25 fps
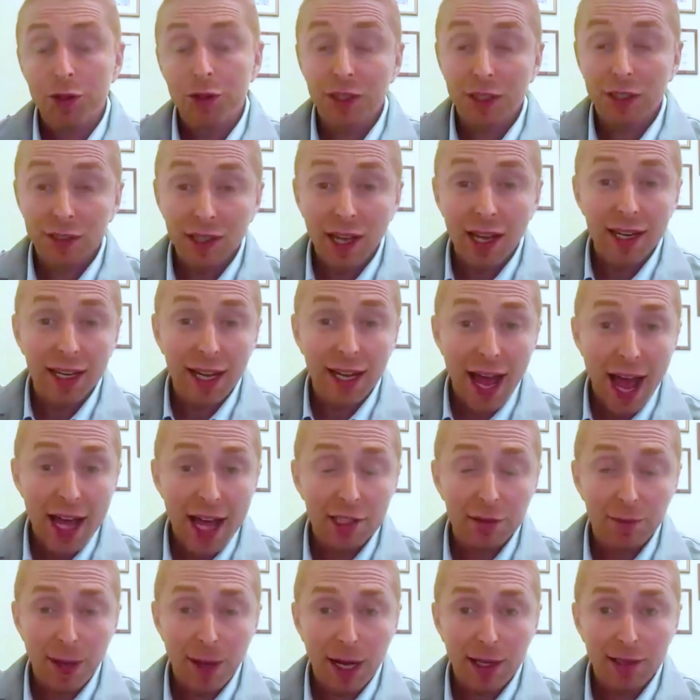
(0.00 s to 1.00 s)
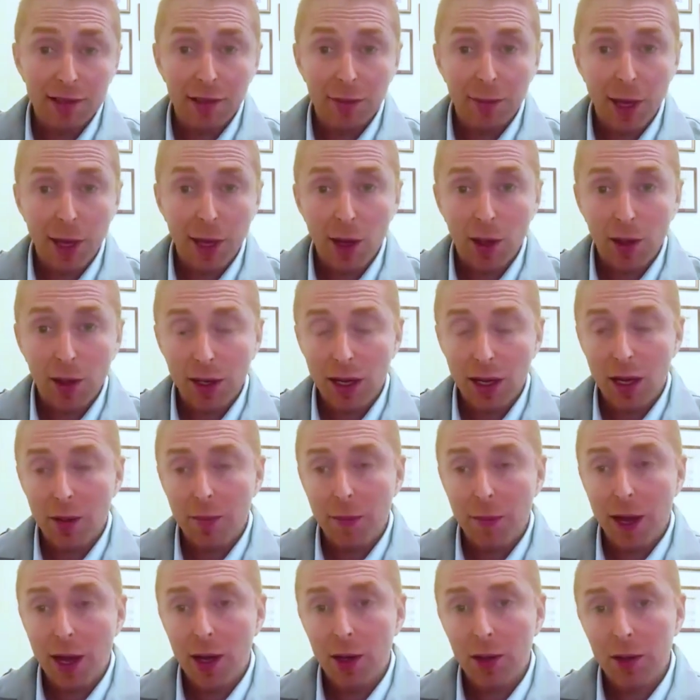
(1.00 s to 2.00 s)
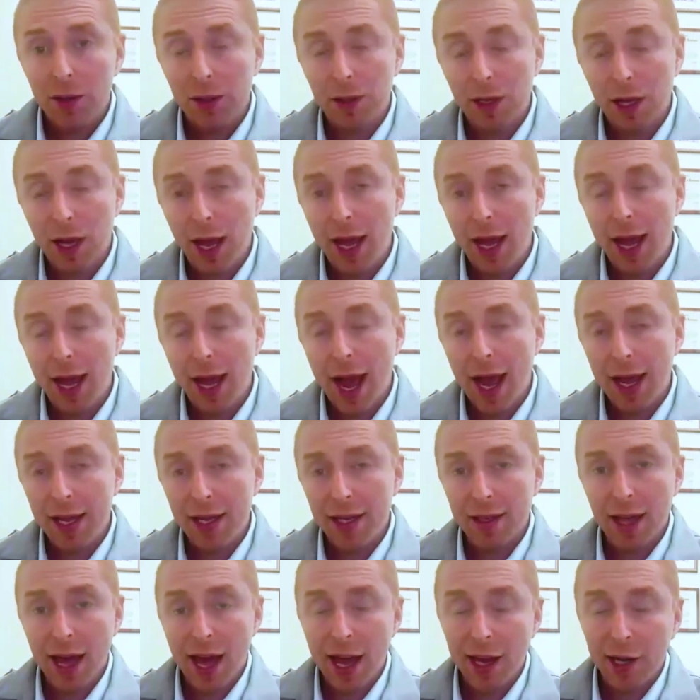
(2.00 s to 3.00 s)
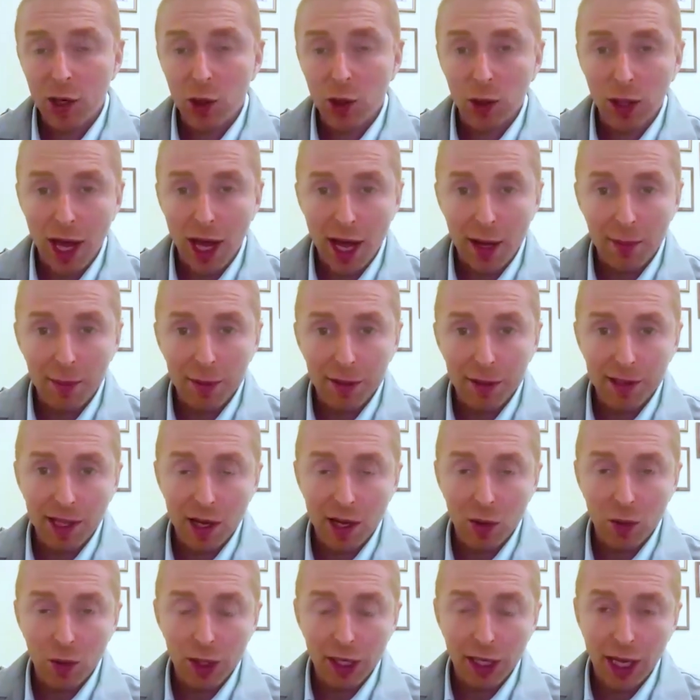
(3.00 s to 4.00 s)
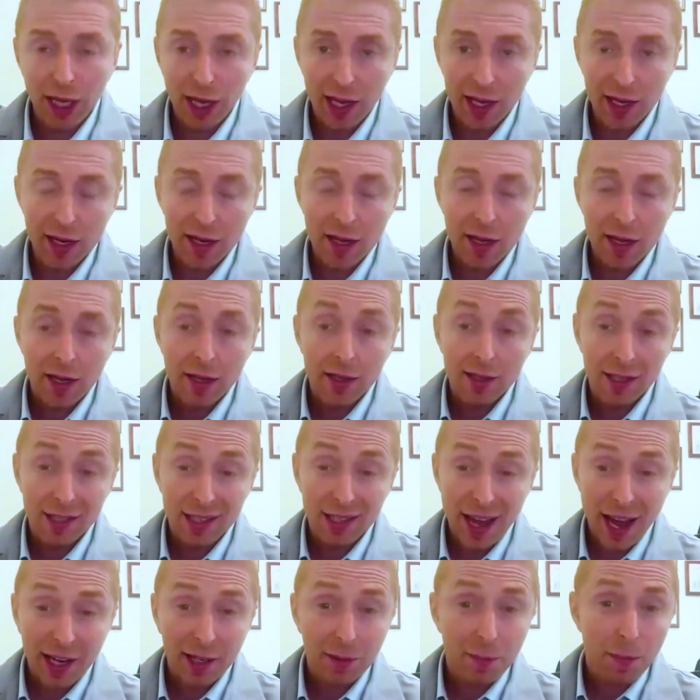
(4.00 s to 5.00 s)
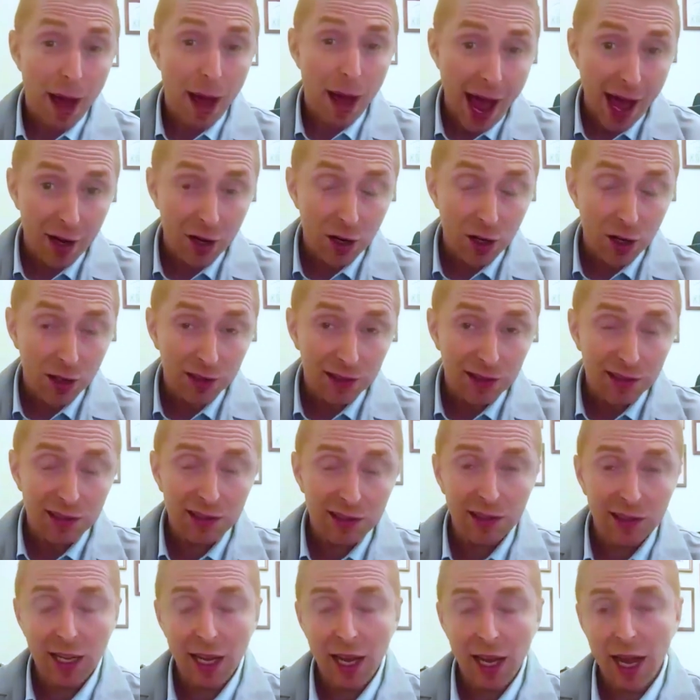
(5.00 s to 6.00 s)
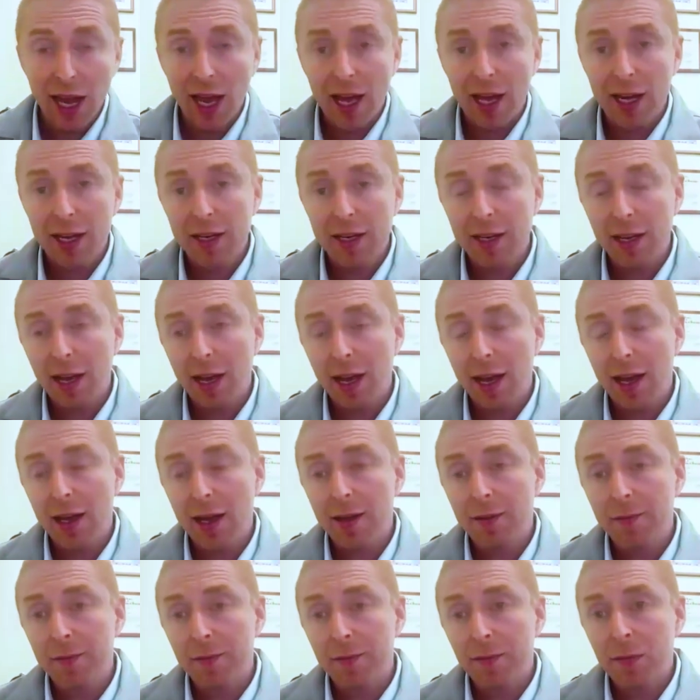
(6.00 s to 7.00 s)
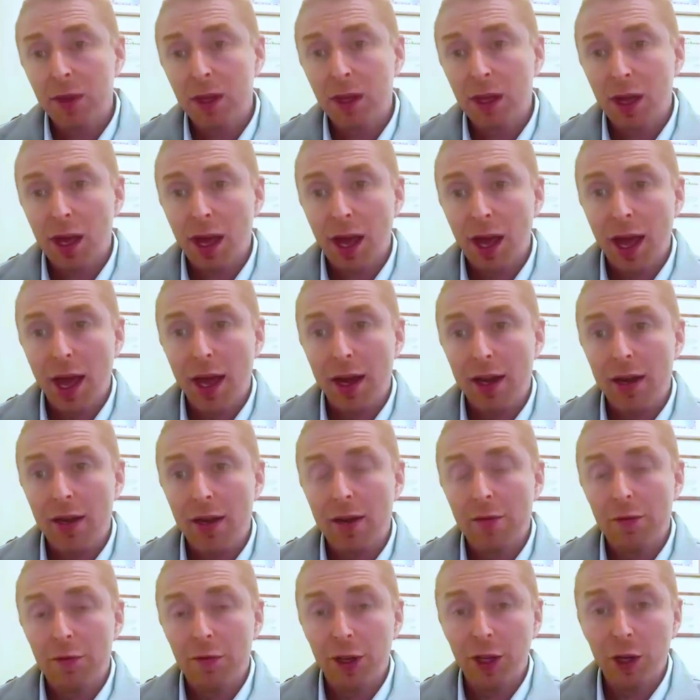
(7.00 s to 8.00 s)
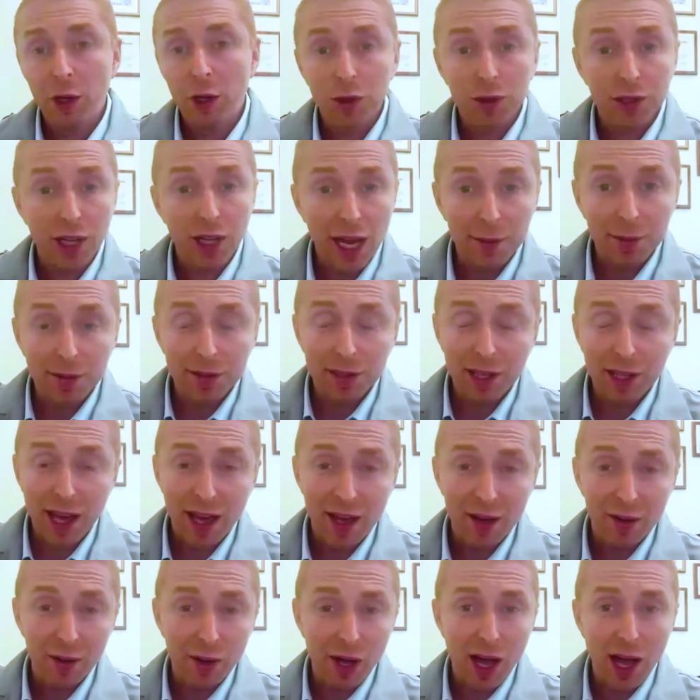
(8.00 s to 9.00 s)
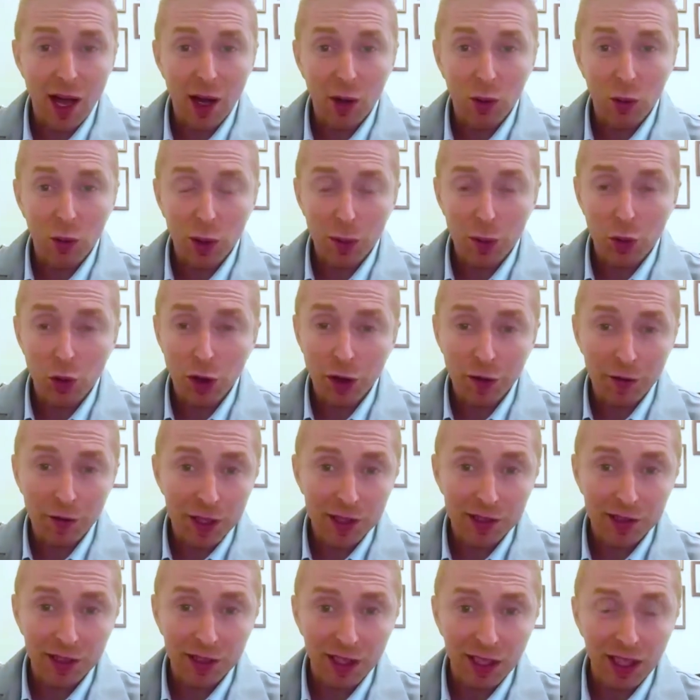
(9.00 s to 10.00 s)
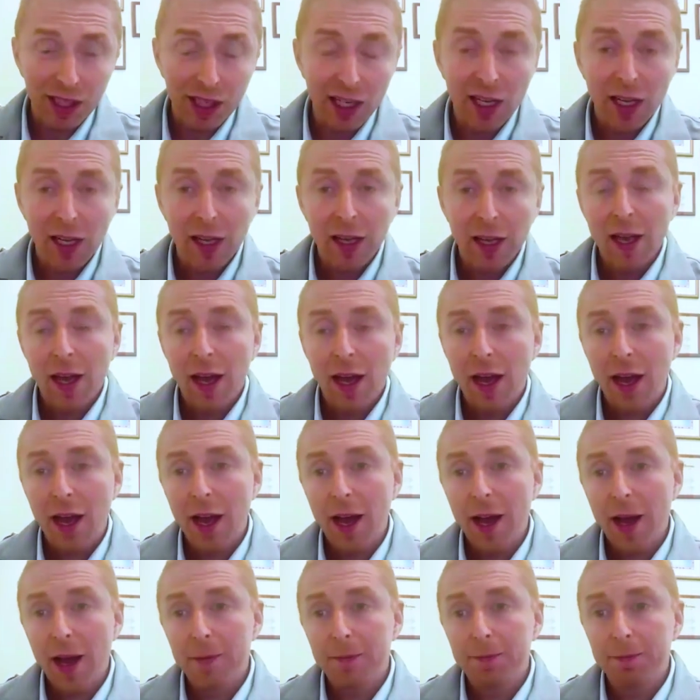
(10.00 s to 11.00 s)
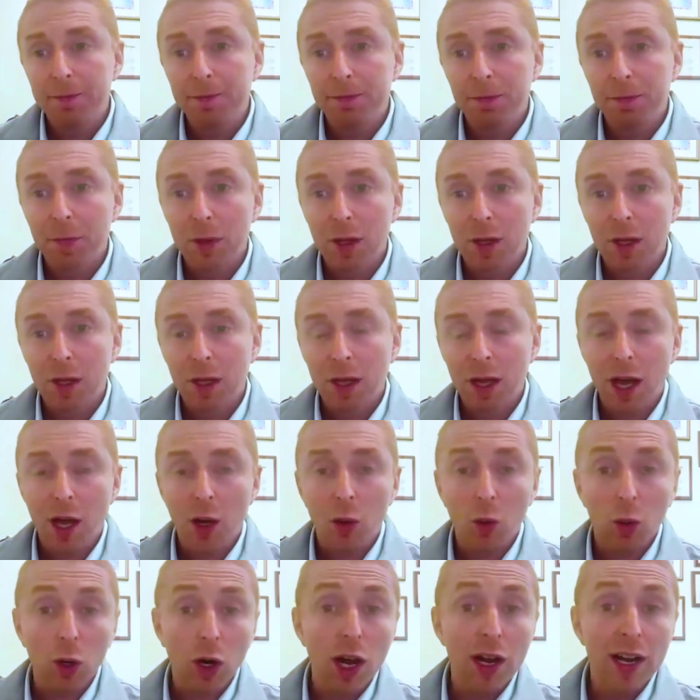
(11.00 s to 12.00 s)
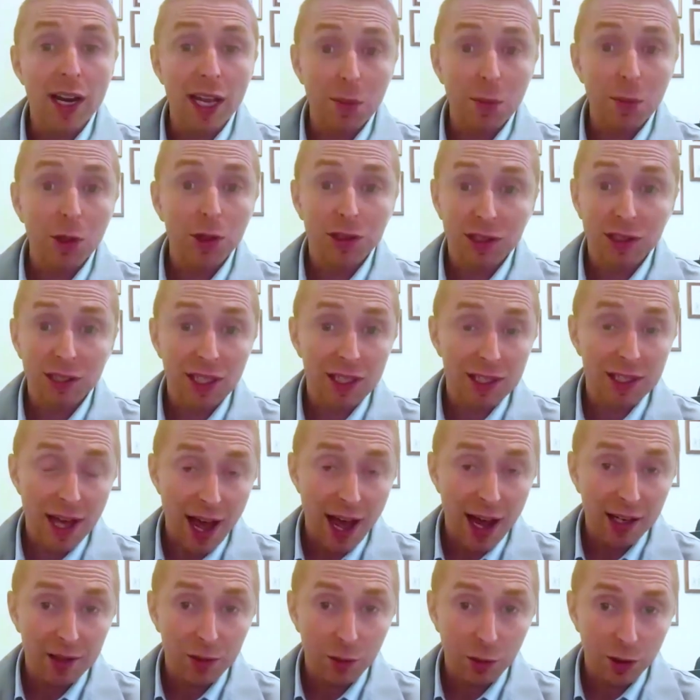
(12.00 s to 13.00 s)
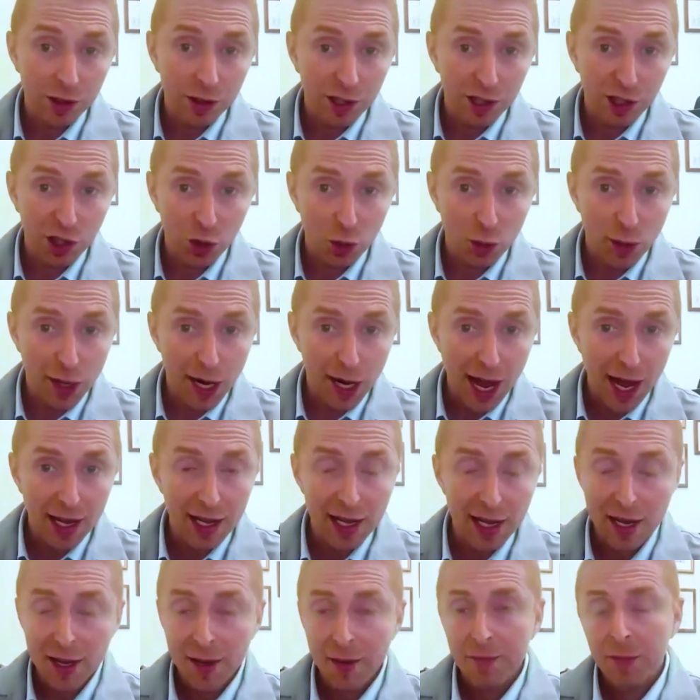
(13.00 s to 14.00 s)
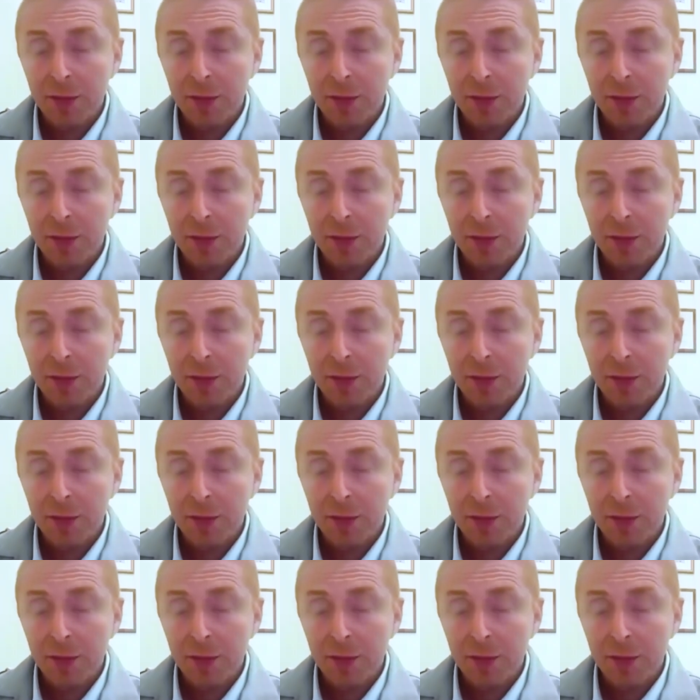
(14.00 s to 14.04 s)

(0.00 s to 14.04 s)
exciting aspects about AI in the Echo Lab is that we can detect patterns and phenotypes that we previously were unable to detect with the human eye.